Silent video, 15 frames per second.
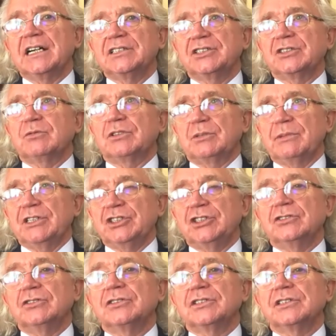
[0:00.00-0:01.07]
I just want to make
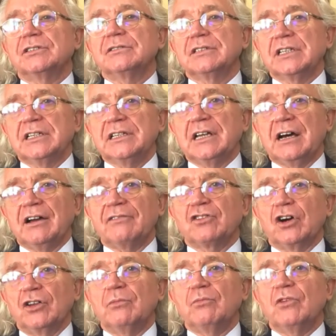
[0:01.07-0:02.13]
sure that I've
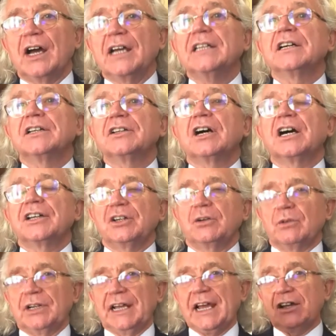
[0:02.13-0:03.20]
got them right. And I don't
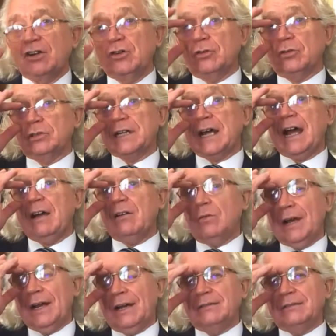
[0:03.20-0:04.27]
want to get caught out
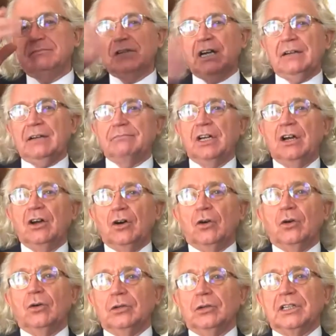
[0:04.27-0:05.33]
when I'm
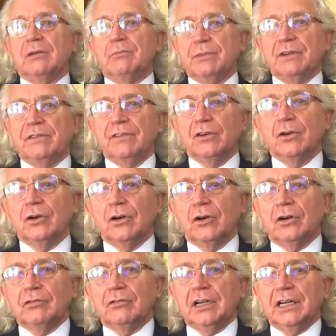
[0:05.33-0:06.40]
hauled up
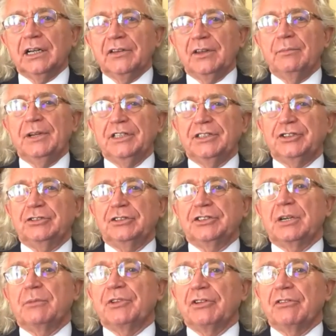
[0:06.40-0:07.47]
before the minister or
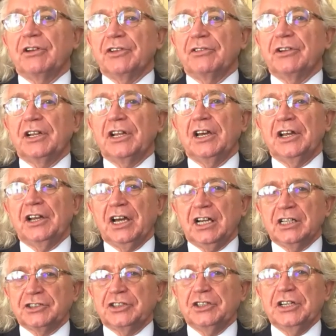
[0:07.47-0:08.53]
something or other, and
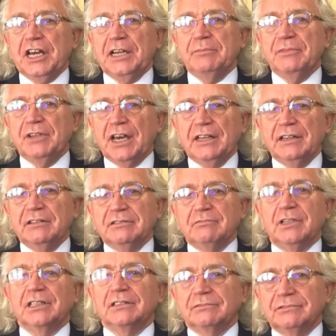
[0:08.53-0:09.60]
asked to
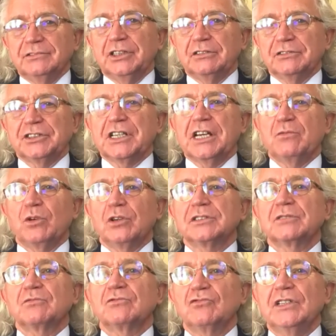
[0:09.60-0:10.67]
well, you know, say
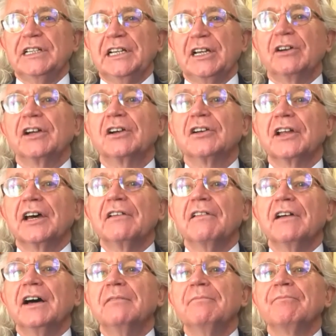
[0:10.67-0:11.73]
what's really going on out
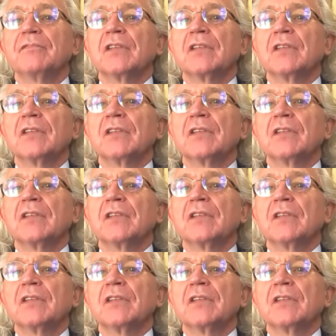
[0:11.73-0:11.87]
there.